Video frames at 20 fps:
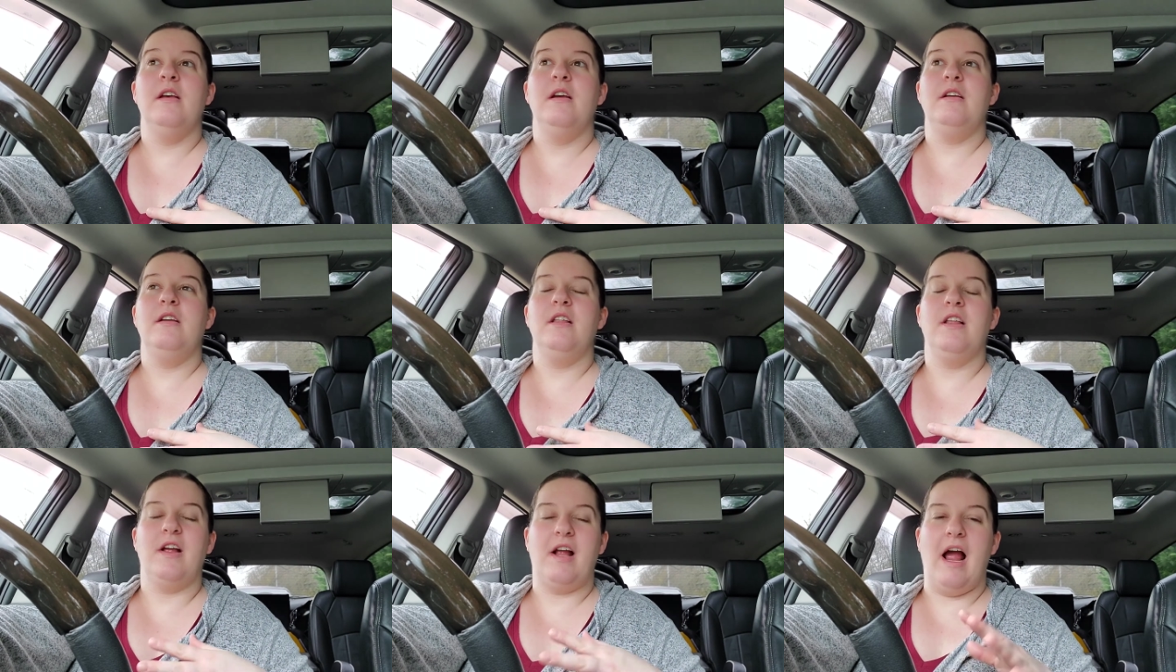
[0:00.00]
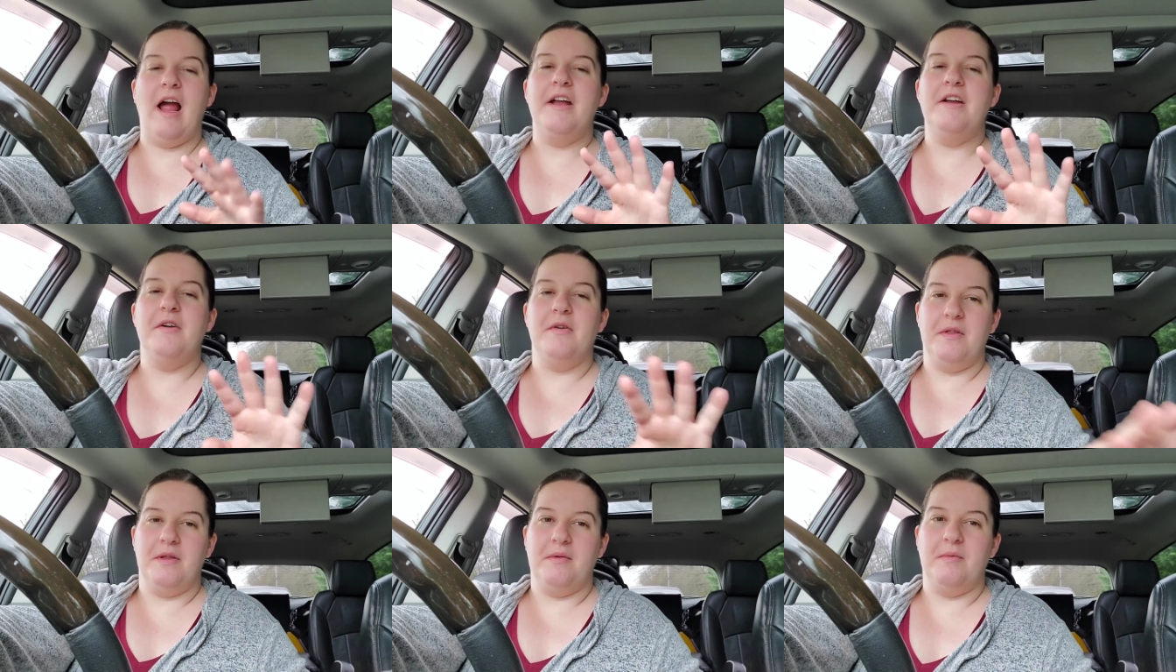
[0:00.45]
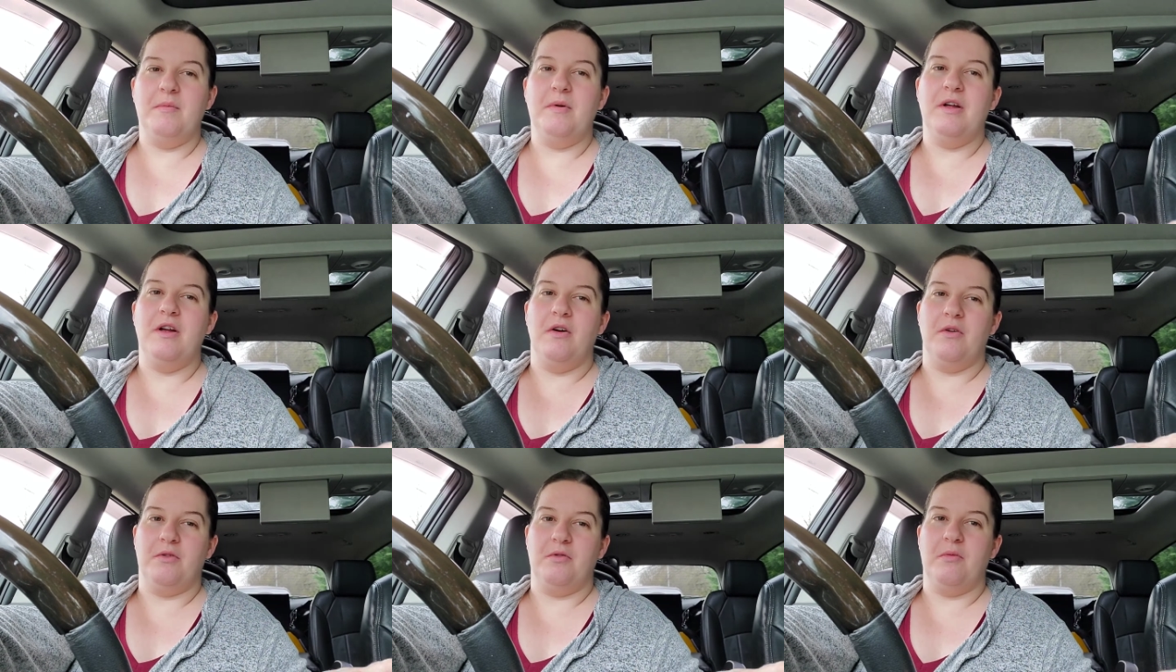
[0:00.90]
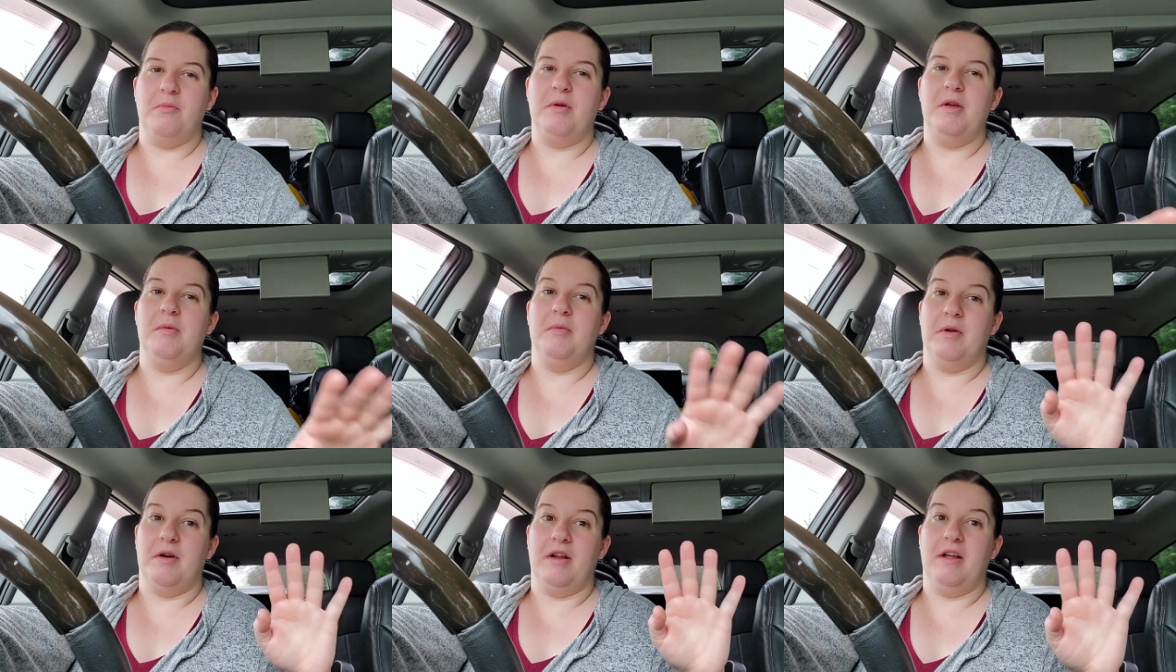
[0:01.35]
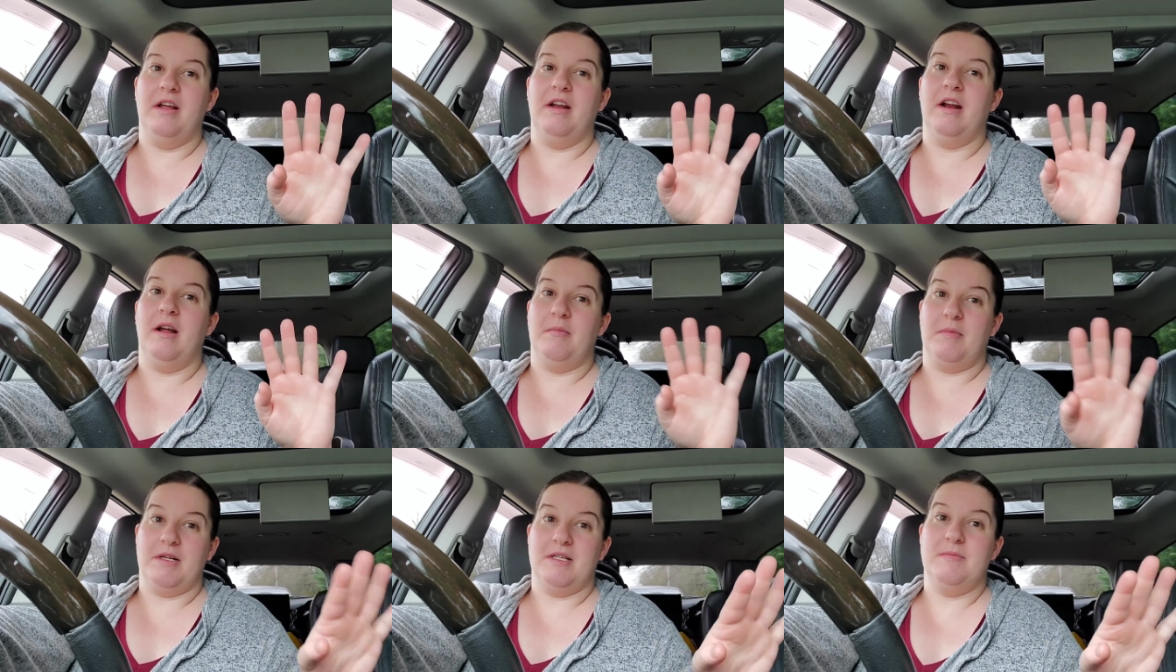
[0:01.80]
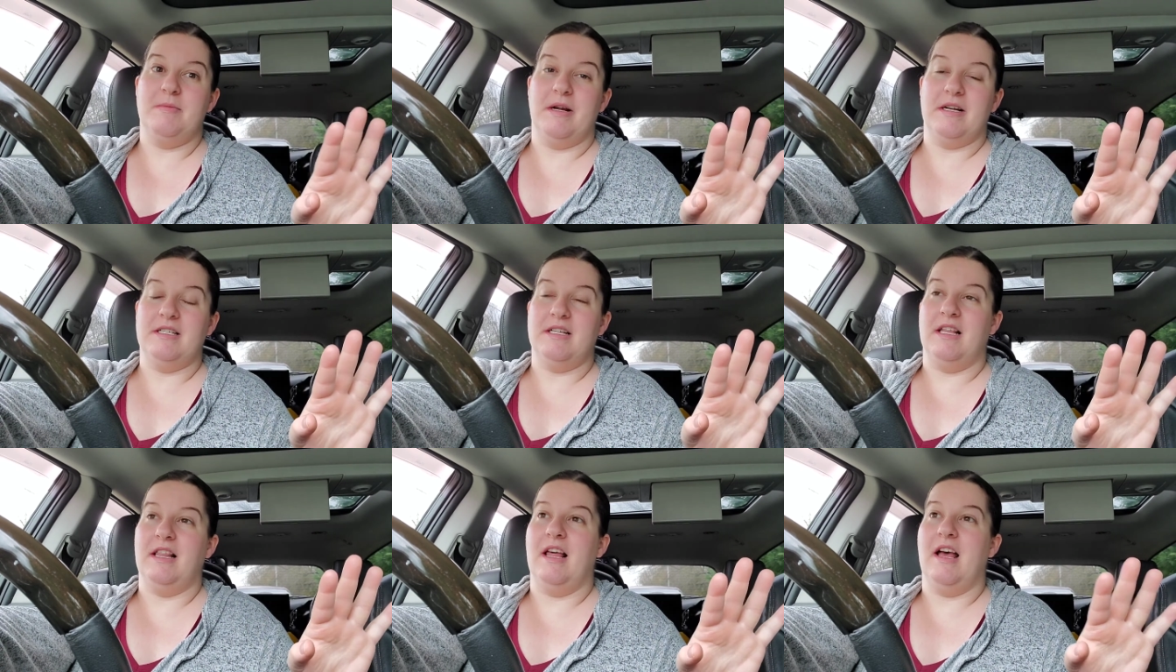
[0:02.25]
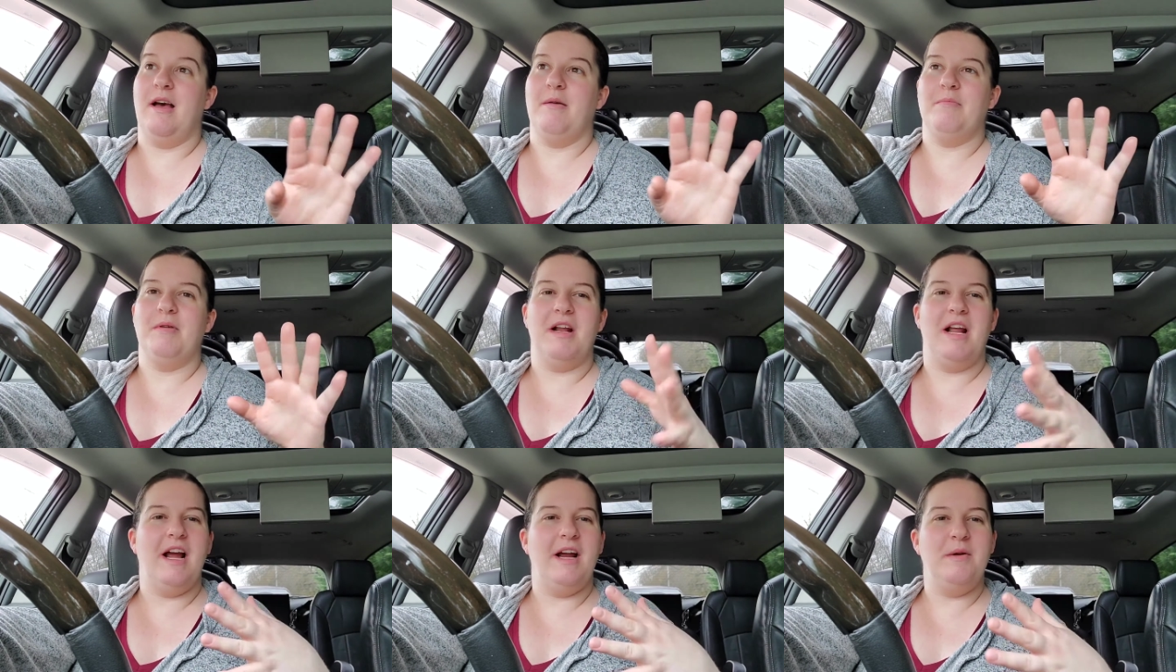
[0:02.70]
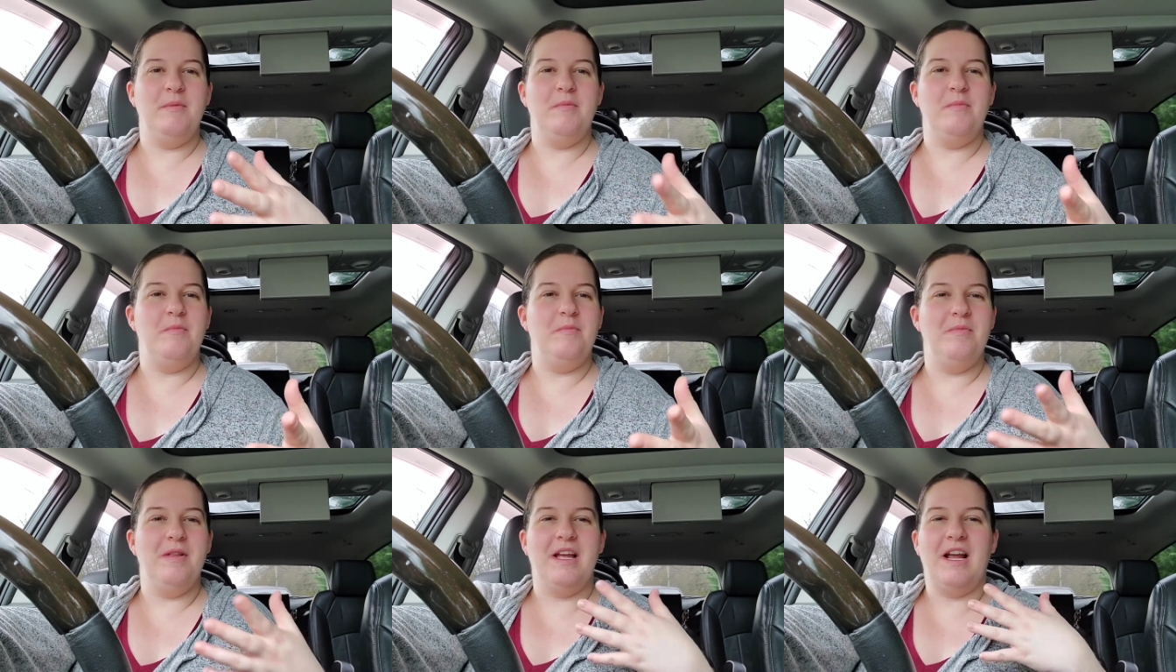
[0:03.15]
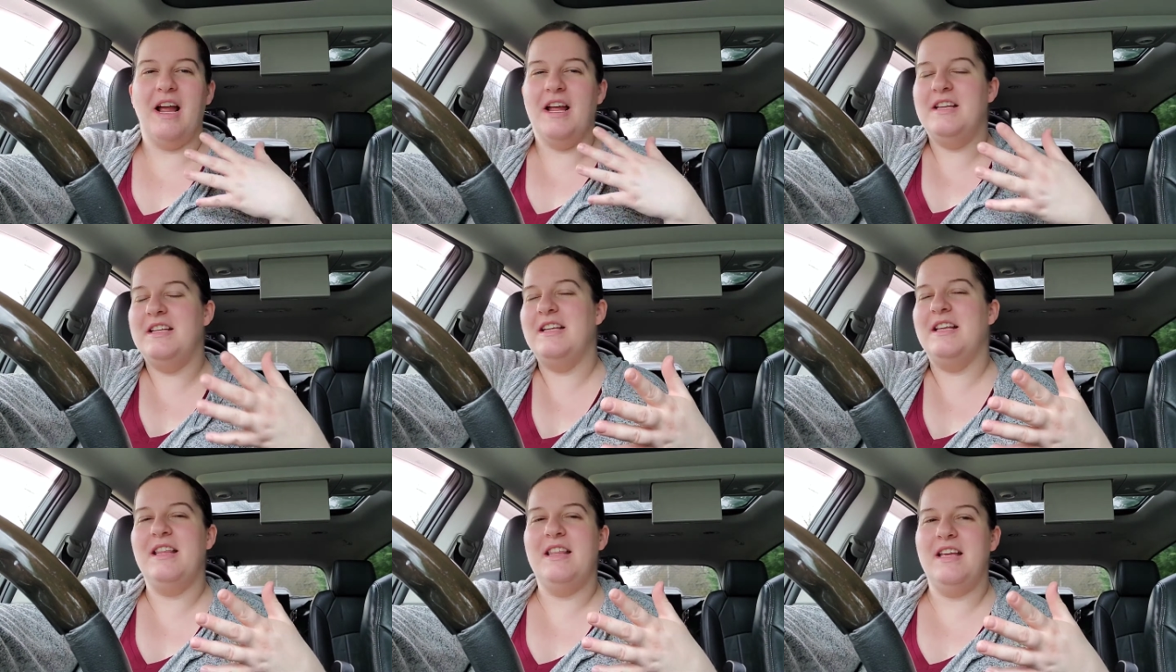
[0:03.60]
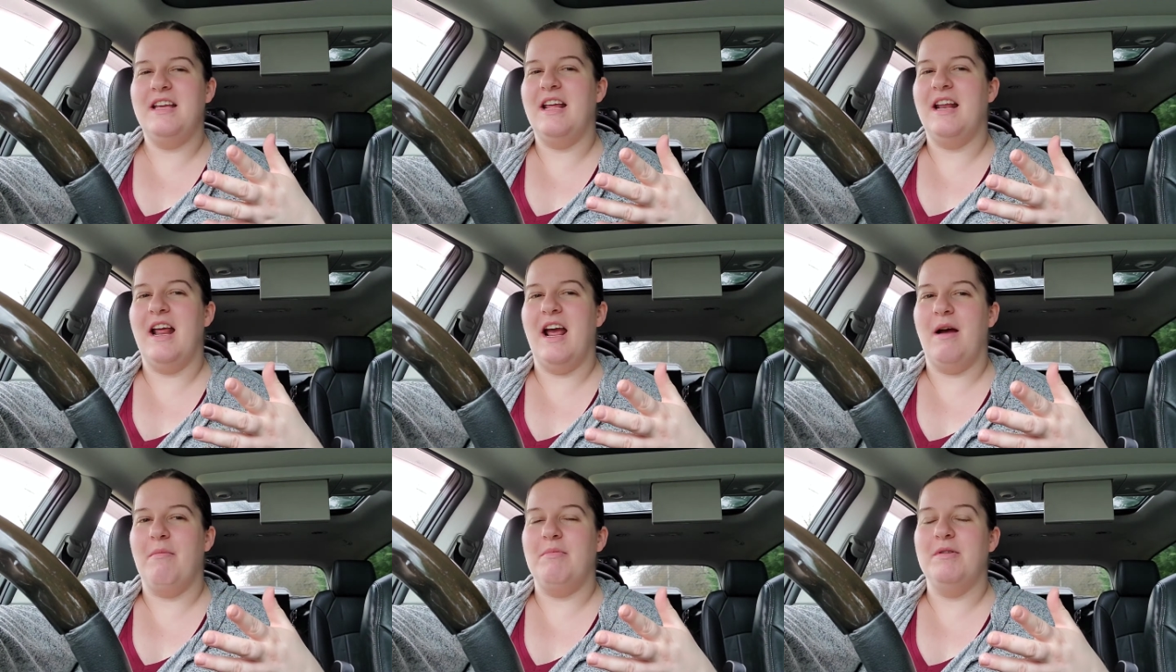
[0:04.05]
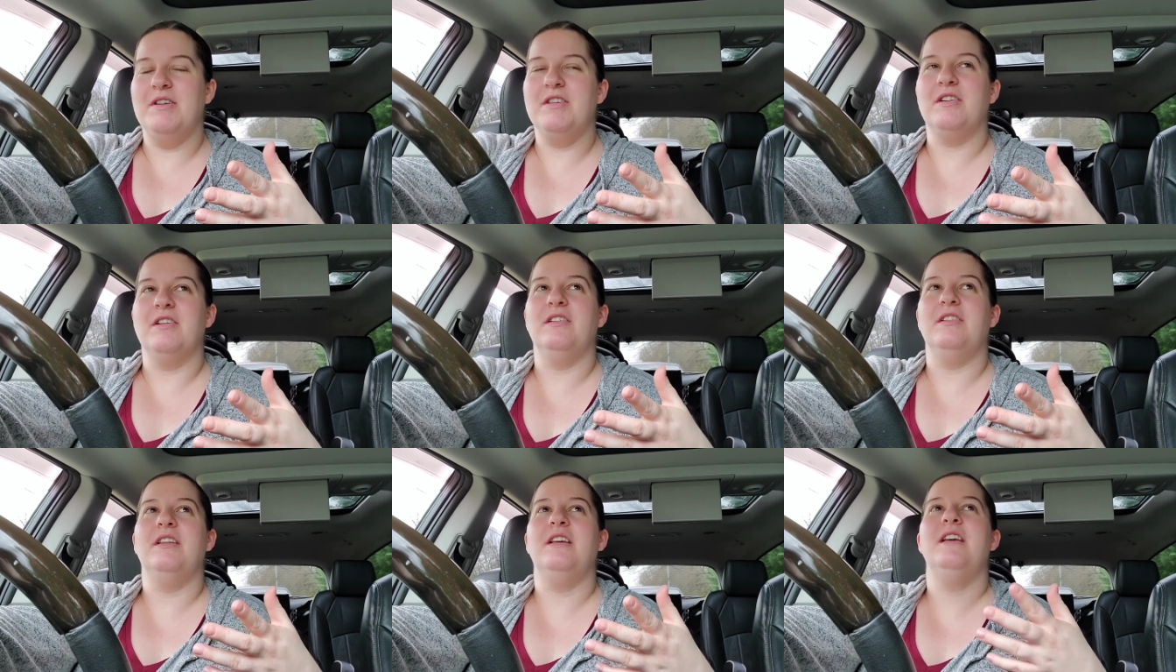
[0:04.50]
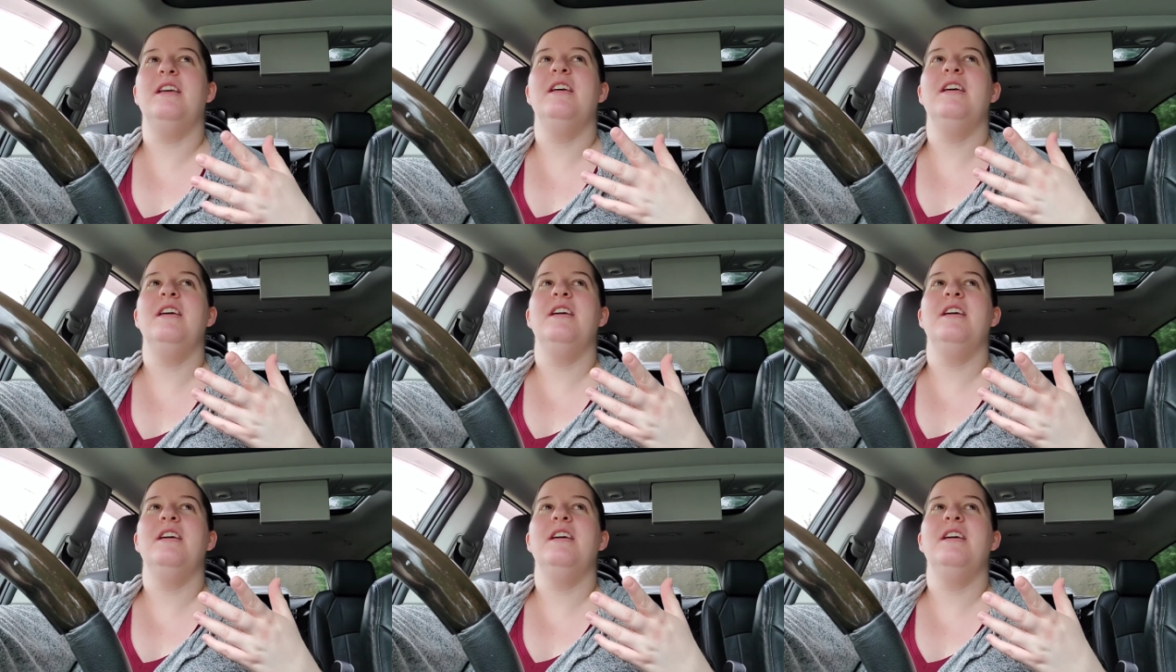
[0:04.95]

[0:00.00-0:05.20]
like I know that we go through puberty and I'm expecting that, but I like I didn't think it happened early.